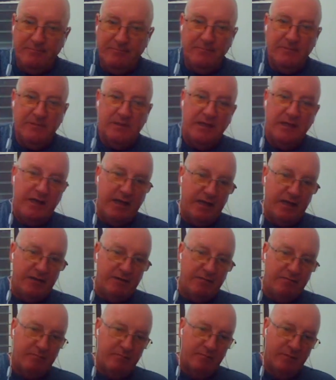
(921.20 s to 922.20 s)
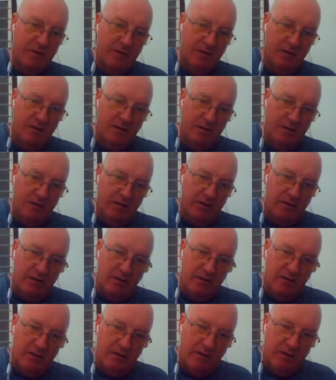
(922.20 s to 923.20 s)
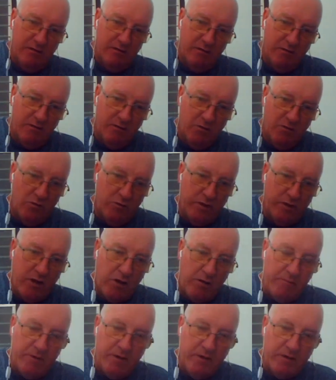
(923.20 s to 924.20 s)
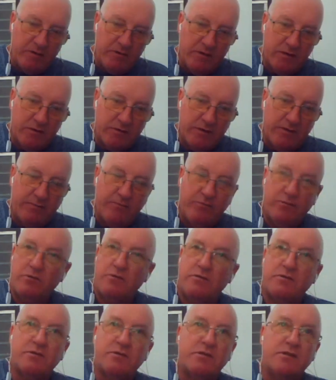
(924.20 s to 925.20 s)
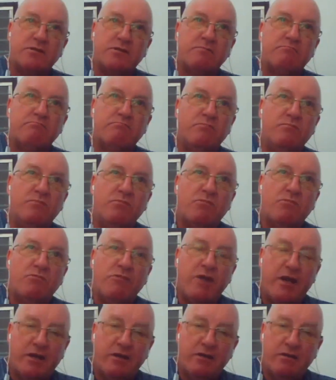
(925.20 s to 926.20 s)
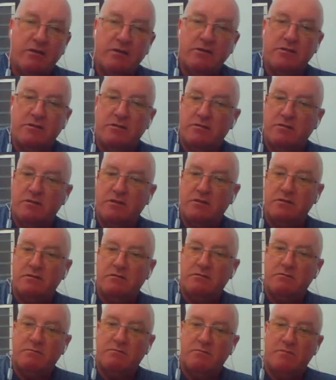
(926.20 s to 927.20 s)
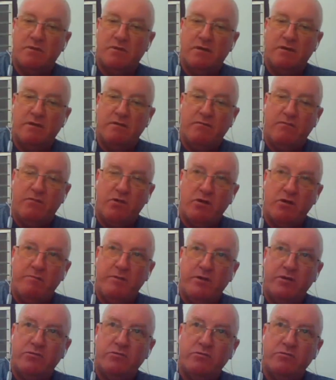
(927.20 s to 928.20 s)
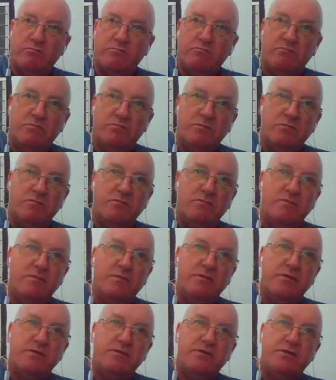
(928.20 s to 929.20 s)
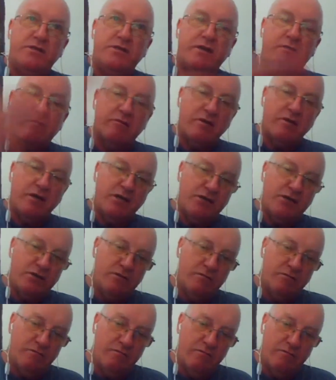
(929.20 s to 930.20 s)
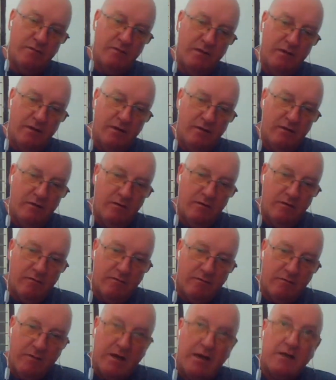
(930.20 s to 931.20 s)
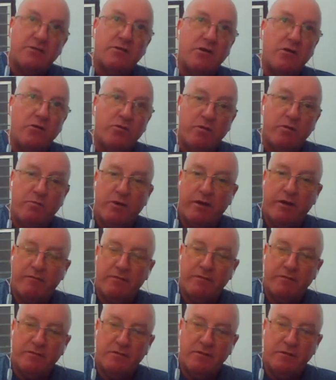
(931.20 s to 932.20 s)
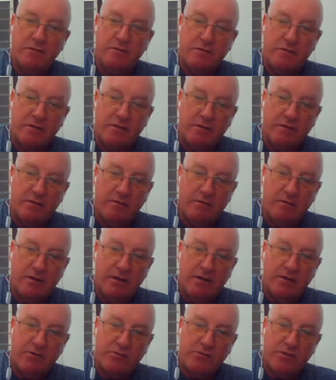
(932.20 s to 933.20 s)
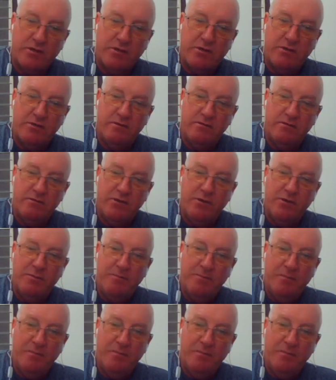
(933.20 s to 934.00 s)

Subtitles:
and all we're opening ourselves up for is just is environmental degradation from arsehole to breakfast, to use an Aussie term,